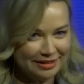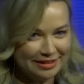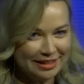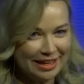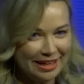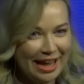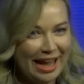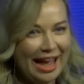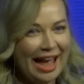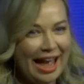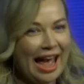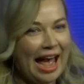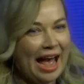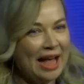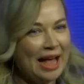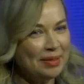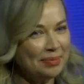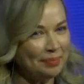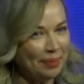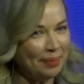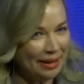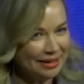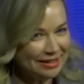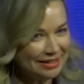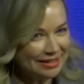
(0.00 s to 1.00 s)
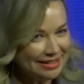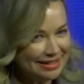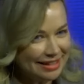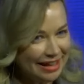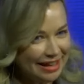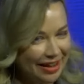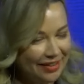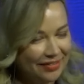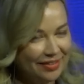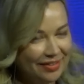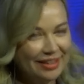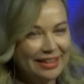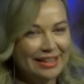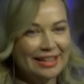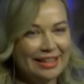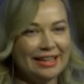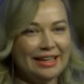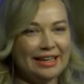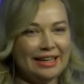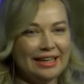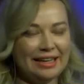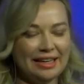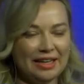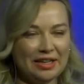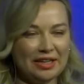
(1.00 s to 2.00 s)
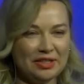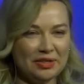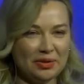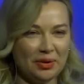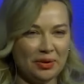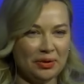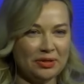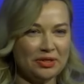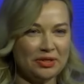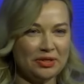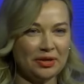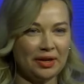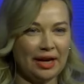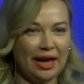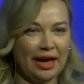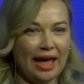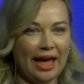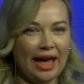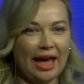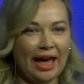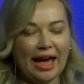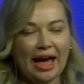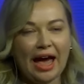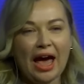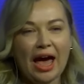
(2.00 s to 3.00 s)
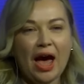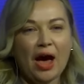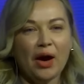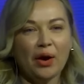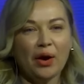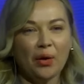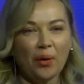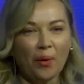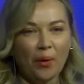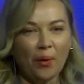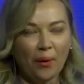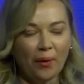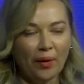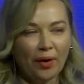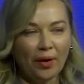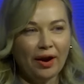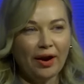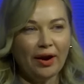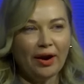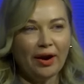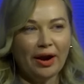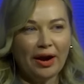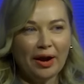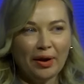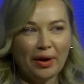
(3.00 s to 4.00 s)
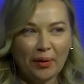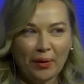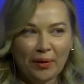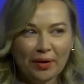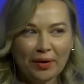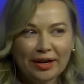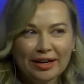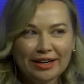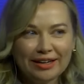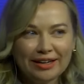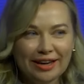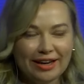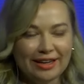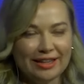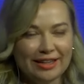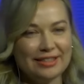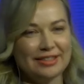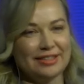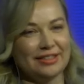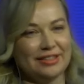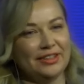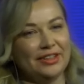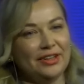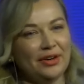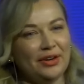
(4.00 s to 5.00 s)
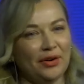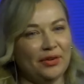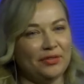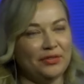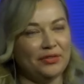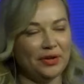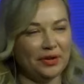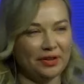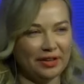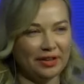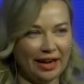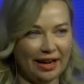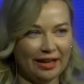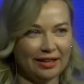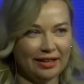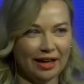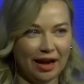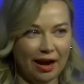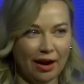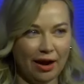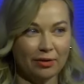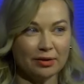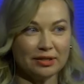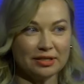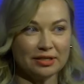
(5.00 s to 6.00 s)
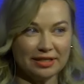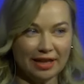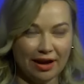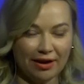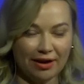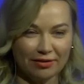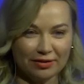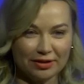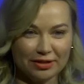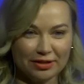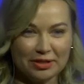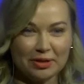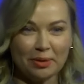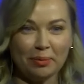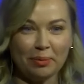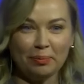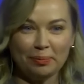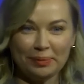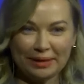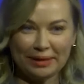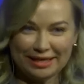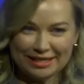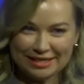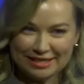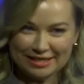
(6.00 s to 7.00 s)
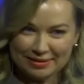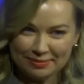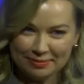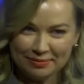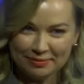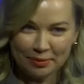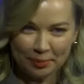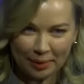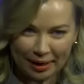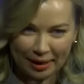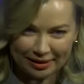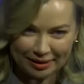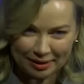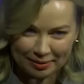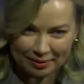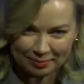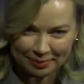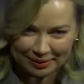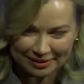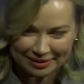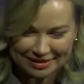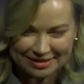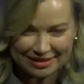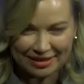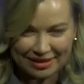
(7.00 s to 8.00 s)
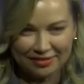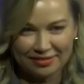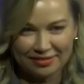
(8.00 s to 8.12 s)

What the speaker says: And Panislava is also a core organizer of Ukraine House Davos. So please welcome Panislava. The